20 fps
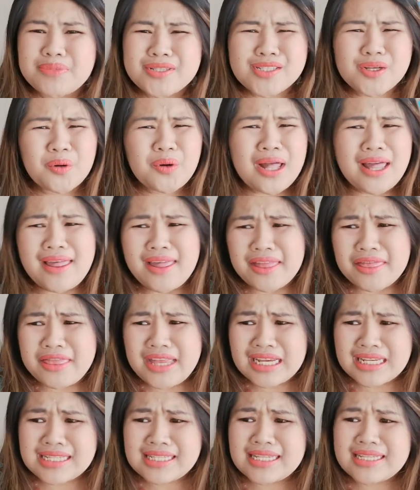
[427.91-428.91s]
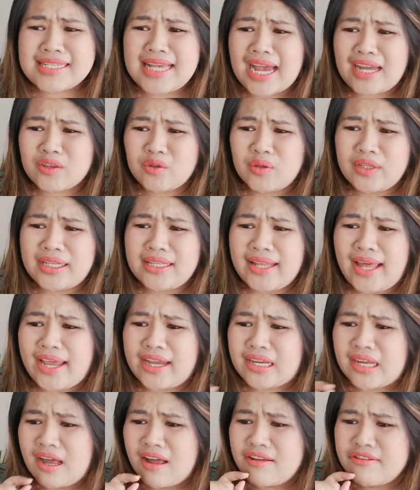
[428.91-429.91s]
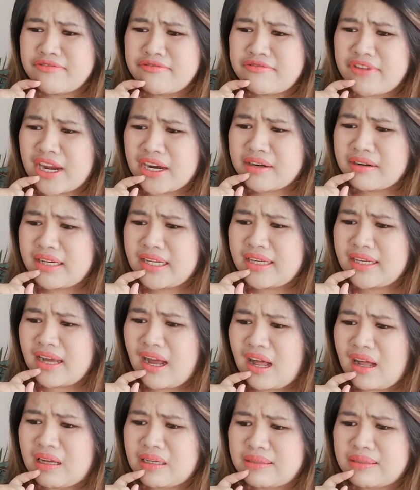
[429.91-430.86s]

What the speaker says: So this is actually like very,